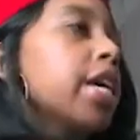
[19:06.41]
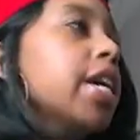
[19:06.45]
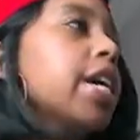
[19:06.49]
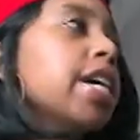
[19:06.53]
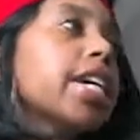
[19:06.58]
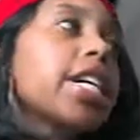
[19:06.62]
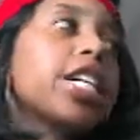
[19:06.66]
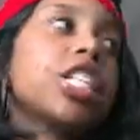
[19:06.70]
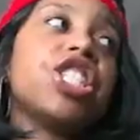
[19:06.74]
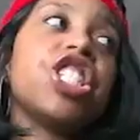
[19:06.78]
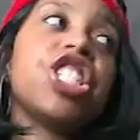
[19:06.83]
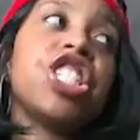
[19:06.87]

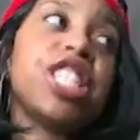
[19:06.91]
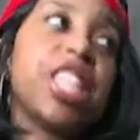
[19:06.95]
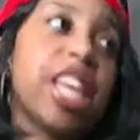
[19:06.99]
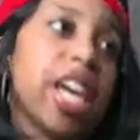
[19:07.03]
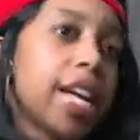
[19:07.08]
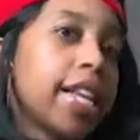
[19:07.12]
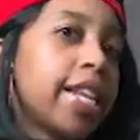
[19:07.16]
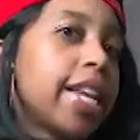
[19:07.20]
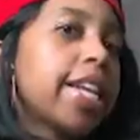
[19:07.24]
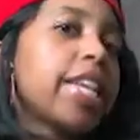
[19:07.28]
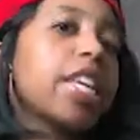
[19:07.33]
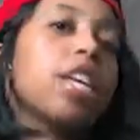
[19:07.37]
Because you
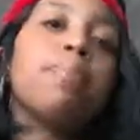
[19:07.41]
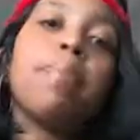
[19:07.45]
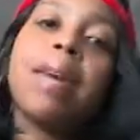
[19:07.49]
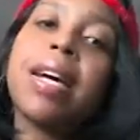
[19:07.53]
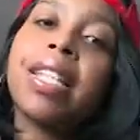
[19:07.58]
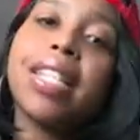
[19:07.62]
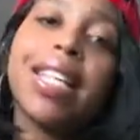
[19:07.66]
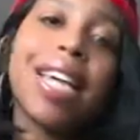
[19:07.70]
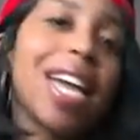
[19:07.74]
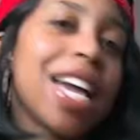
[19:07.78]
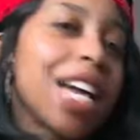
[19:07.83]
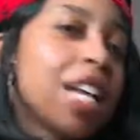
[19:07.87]
sound like you about
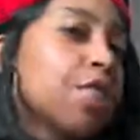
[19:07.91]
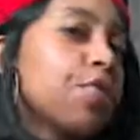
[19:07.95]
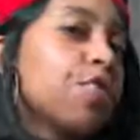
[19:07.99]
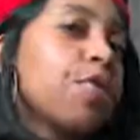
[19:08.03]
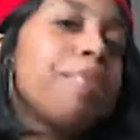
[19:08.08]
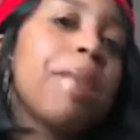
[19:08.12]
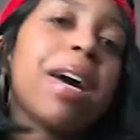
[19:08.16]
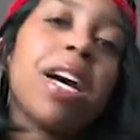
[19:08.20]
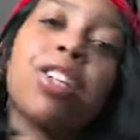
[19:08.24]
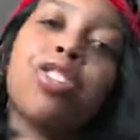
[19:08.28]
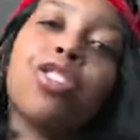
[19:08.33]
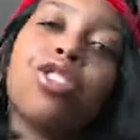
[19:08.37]
to ask for
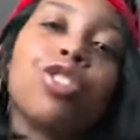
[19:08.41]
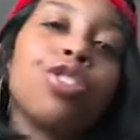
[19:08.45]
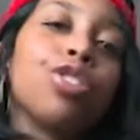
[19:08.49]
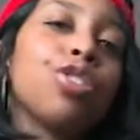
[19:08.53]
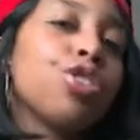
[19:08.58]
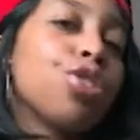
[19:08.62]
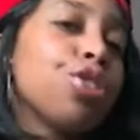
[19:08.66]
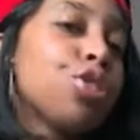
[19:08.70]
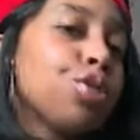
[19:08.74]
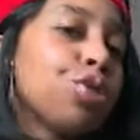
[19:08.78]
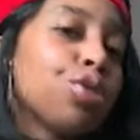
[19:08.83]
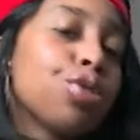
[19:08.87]
about
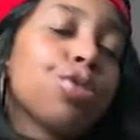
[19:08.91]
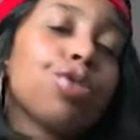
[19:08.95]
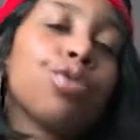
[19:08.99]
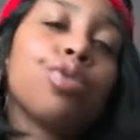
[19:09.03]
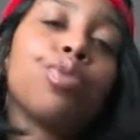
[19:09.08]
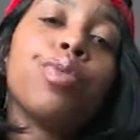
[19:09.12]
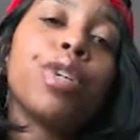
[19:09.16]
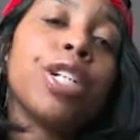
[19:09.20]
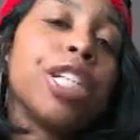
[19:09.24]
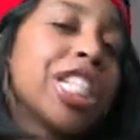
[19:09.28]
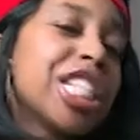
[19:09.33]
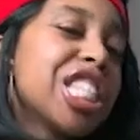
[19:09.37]

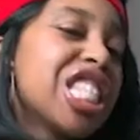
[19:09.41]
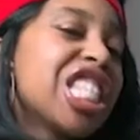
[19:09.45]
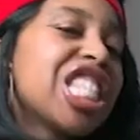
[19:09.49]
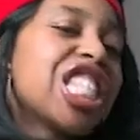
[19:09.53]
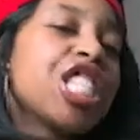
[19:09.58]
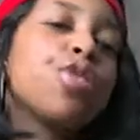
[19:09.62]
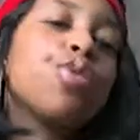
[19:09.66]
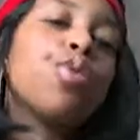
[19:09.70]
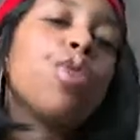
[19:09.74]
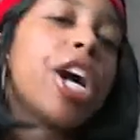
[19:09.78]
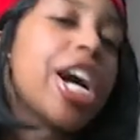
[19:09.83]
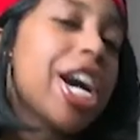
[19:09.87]
$20 to
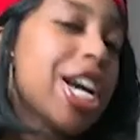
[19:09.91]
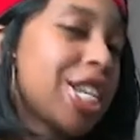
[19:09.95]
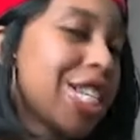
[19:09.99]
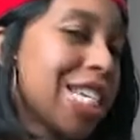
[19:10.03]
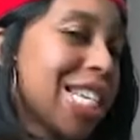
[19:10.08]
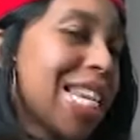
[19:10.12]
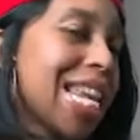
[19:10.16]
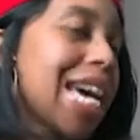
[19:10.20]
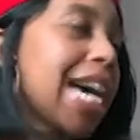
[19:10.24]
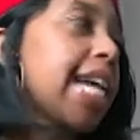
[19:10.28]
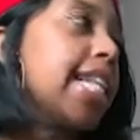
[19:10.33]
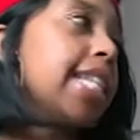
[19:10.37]

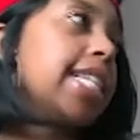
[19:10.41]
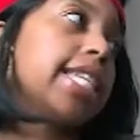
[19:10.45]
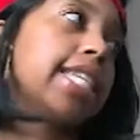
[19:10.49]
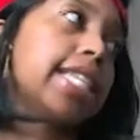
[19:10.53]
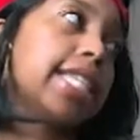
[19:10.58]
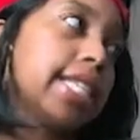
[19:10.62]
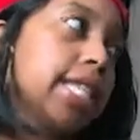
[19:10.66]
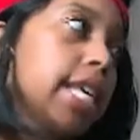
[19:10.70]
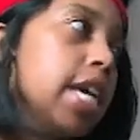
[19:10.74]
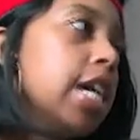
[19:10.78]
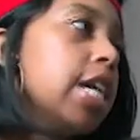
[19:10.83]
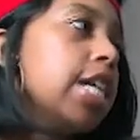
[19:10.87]
$200.
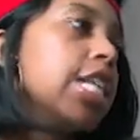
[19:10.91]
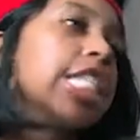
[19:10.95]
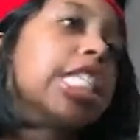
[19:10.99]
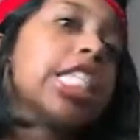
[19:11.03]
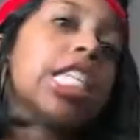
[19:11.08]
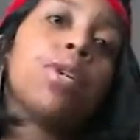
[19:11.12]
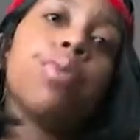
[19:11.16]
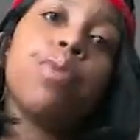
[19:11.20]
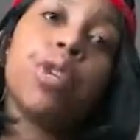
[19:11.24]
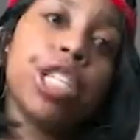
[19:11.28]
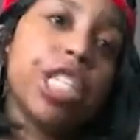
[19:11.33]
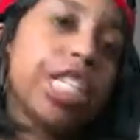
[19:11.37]
So
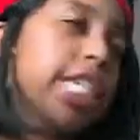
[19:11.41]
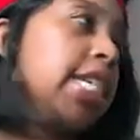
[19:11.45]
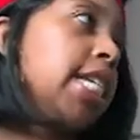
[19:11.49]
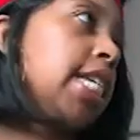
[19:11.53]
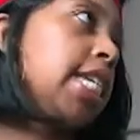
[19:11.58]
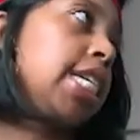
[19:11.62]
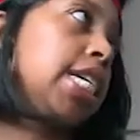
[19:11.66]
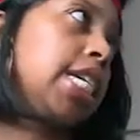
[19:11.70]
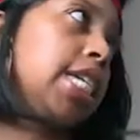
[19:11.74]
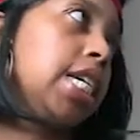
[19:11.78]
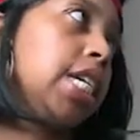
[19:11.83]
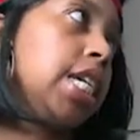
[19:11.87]
what you
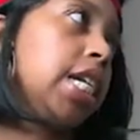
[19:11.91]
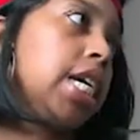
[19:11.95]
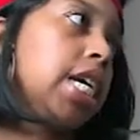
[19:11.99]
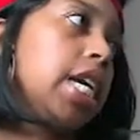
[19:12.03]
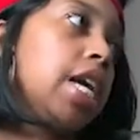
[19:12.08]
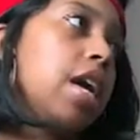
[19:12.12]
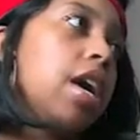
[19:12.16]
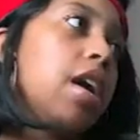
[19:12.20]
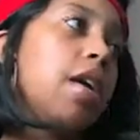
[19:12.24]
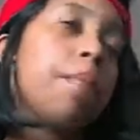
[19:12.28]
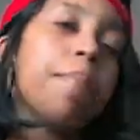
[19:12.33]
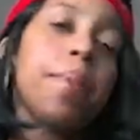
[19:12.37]
need.
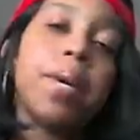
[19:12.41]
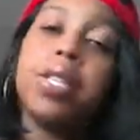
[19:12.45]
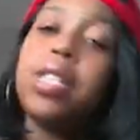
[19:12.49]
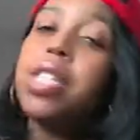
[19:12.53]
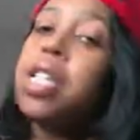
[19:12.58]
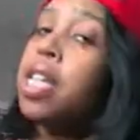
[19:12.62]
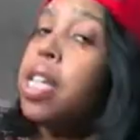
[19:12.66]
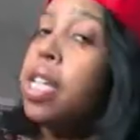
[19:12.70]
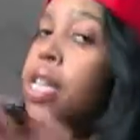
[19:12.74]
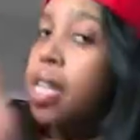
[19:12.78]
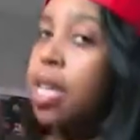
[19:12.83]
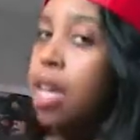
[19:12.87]
But
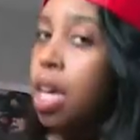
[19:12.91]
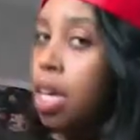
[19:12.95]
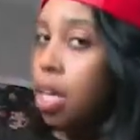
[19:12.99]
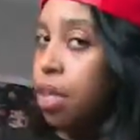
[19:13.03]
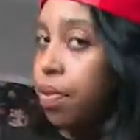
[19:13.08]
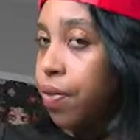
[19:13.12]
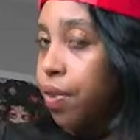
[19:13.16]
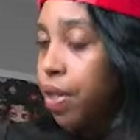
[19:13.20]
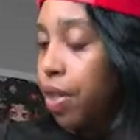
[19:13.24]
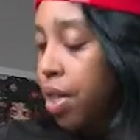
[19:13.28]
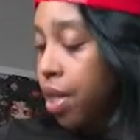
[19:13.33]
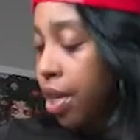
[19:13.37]
she ain't asked
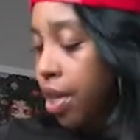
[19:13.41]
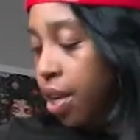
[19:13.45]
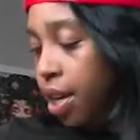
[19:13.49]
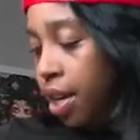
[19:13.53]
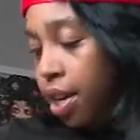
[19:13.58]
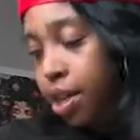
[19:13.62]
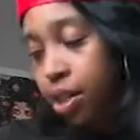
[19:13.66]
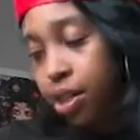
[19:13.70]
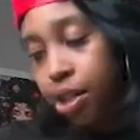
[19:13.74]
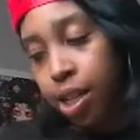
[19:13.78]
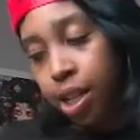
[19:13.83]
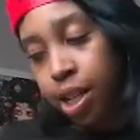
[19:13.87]
for nothing,
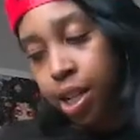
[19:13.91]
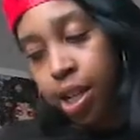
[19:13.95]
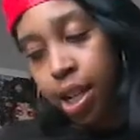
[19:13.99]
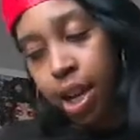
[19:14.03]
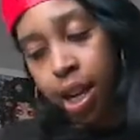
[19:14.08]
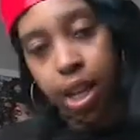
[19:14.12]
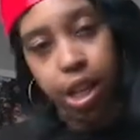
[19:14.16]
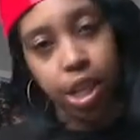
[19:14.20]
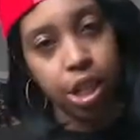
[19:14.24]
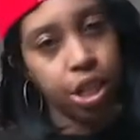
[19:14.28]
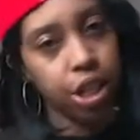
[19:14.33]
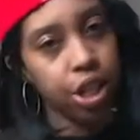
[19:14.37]
y'all. She ain't
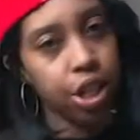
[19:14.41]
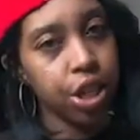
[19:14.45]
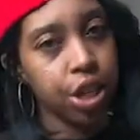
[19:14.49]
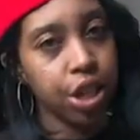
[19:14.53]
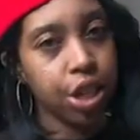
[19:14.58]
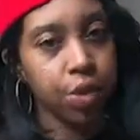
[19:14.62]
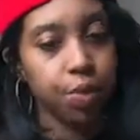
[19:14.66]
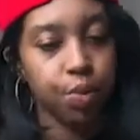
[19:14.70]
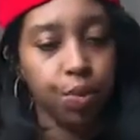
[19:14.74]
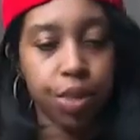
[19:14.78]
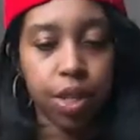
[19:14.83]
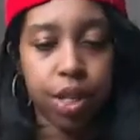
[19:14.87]
asked. She
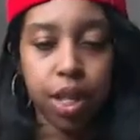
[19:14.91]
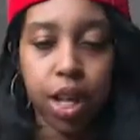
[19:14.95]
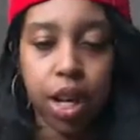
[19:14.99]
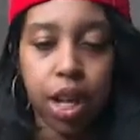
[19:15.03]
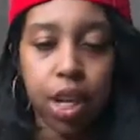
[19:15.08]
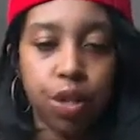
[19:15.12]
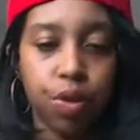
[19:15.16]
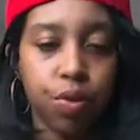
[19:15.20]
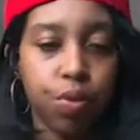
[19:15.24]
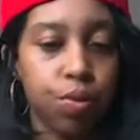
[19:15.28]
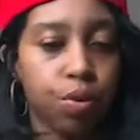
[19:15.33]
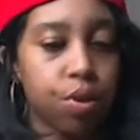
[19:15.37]
just was
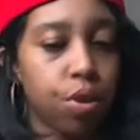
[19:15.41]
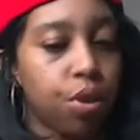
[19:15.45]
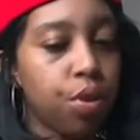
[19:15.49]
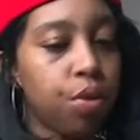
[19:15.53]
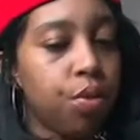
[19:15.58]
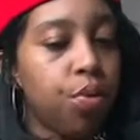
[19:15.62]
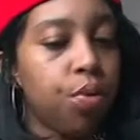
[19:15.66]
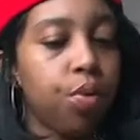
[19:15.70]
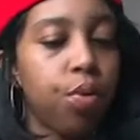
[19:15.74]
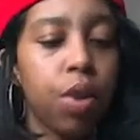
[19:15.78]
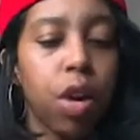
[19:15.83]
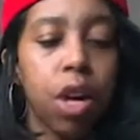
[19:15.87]
like,
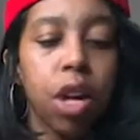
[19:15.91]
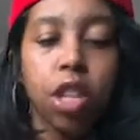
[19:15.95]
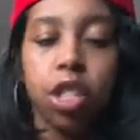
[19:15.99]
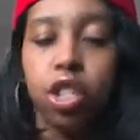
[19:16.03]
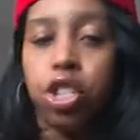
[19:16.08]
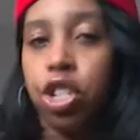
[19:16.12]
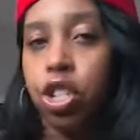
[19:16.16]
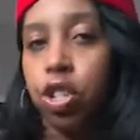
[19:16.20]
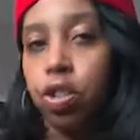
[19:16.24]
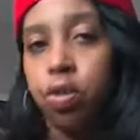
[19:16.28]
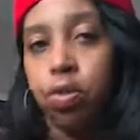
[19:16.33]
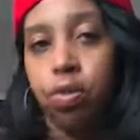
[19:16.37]

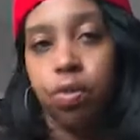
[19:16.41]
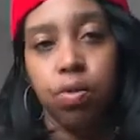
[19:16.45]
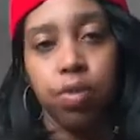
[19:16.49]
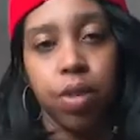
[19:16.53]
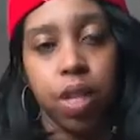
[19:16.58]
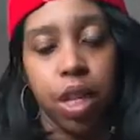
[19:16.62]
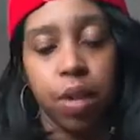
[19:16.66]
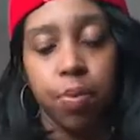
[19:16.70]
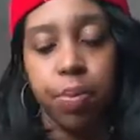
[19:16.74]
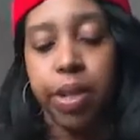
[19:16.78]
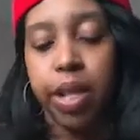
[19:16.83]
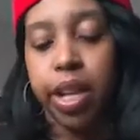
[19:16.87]
she gonna
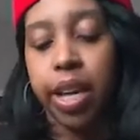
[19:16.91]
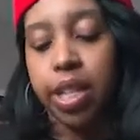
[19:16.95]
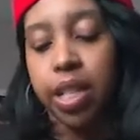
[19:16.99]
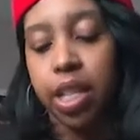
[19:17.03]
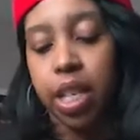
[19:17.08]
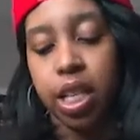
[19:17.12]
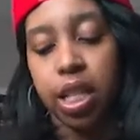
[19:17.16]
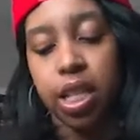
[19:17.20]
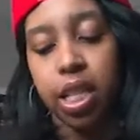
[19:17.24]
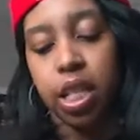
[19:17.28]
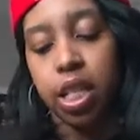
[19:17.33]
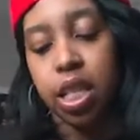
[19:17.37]
keep it like
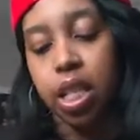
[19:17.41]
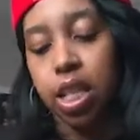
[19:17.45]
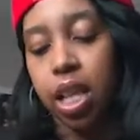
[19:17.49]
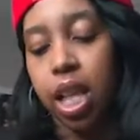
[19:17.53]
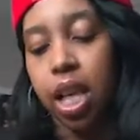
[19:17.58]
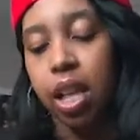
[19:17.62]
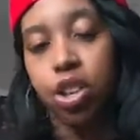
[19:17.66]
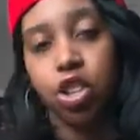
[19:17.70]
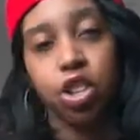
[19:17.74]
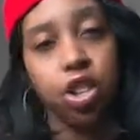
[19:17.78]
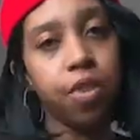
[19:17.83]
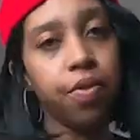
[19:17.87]
this
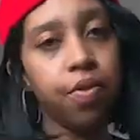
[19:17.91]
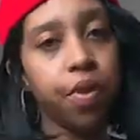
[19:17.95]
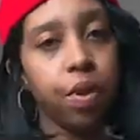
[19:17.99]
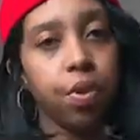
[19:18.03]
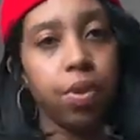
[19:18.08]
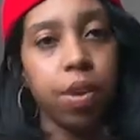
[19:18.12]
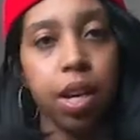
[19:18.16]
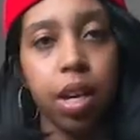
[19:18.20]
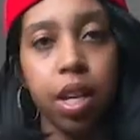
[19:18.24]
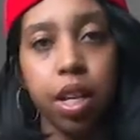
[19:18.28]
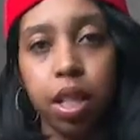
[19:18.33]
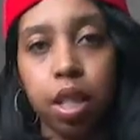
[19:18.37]
until she feel
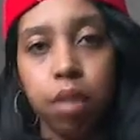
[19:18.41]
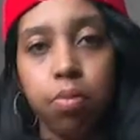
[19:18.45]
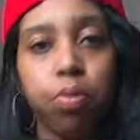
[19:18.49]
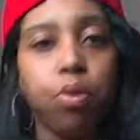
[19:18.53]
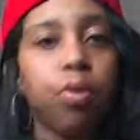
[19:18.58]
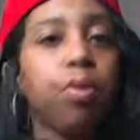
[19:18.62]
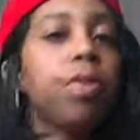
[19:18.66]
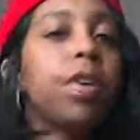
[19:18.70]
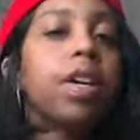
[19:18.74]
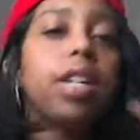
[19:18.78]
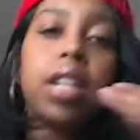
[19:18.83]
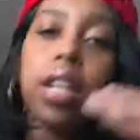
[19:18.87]

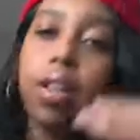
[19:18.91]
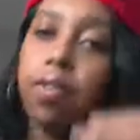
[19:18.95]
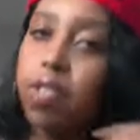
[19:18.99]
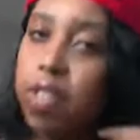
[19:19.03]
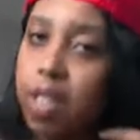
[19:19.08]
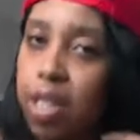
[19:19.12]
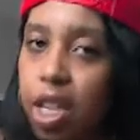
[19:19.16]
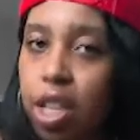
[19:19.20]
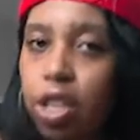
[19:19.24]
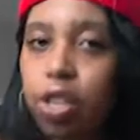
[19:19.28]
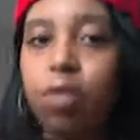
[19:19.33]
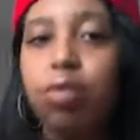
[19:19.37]
comfortable. And I was
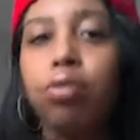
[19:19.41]
like,